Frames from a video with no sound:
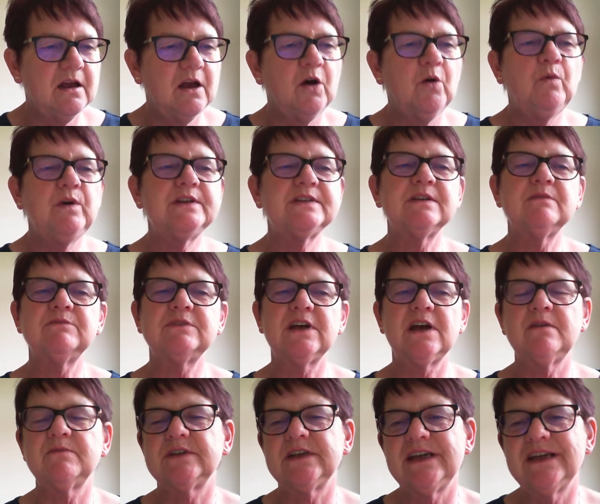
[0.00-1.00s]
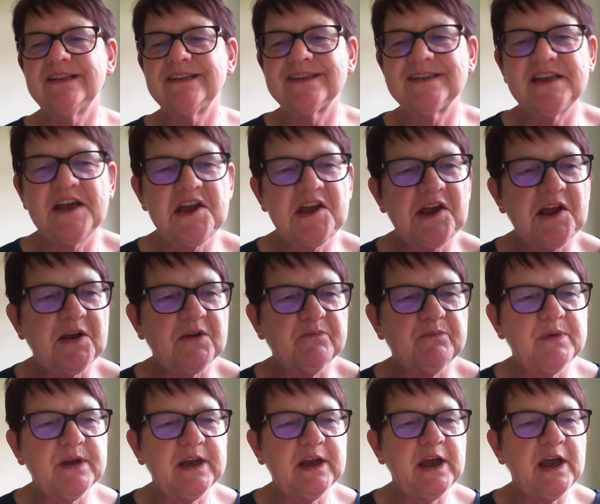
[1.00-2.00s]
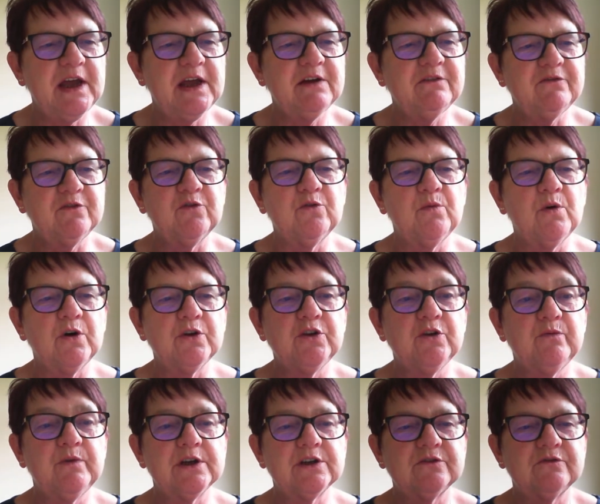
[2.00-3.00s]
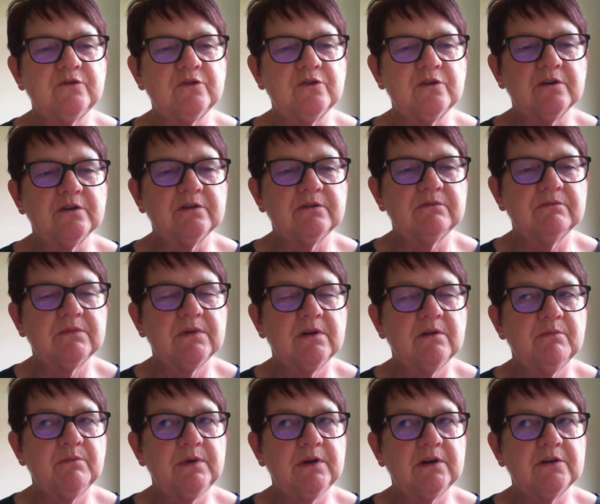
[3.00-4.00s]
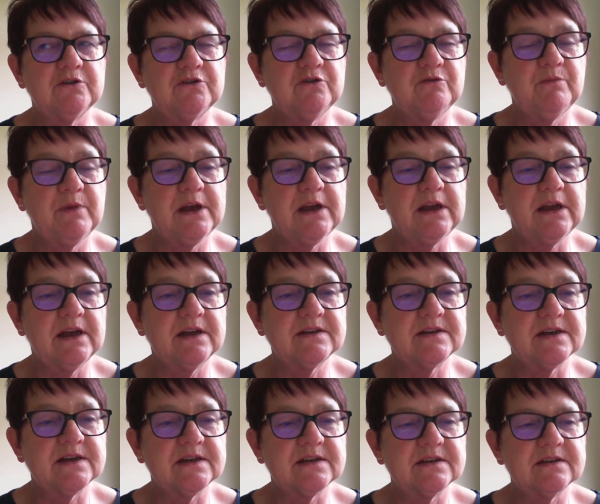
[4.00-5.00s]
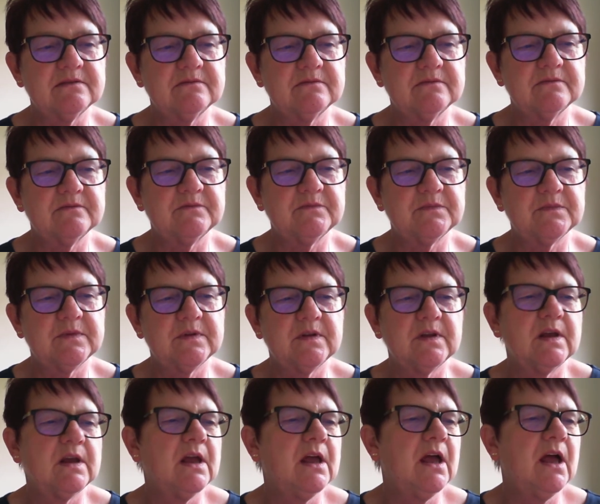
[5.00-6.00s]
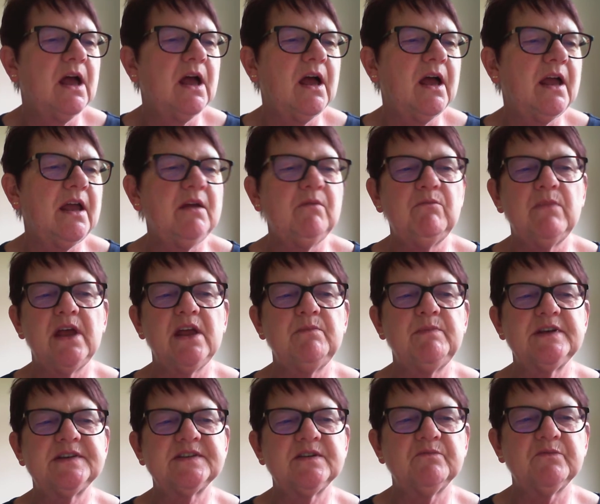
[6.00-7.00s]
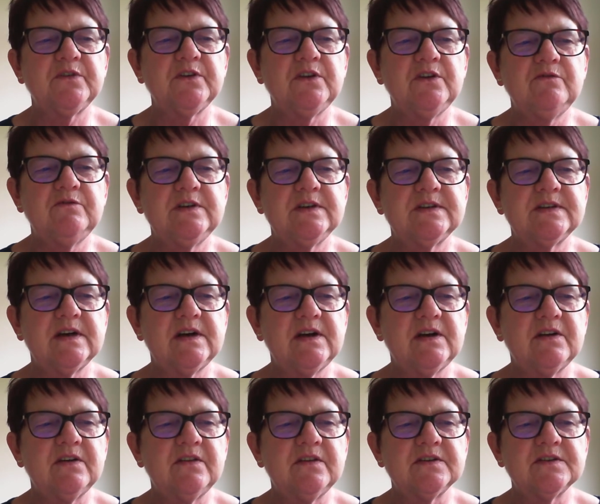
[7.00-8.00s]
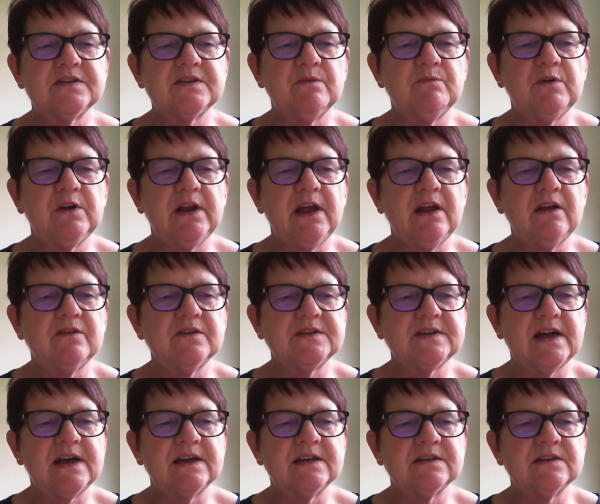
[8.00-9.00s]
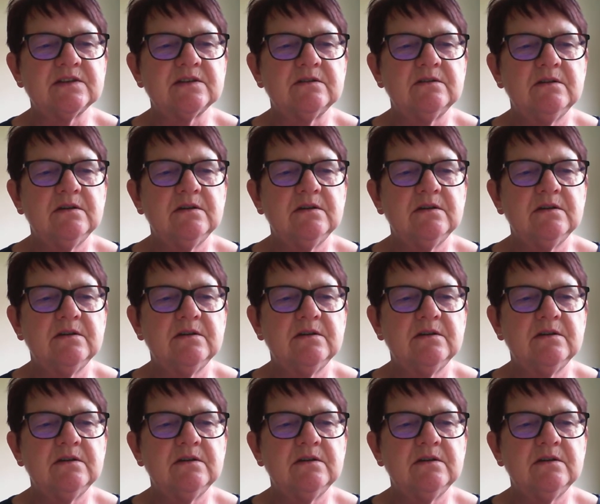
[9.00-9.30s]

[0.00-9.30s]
We sometimes hear the saying, Be careful what you wish for, because you may get it. It may be something you desire that someone else has,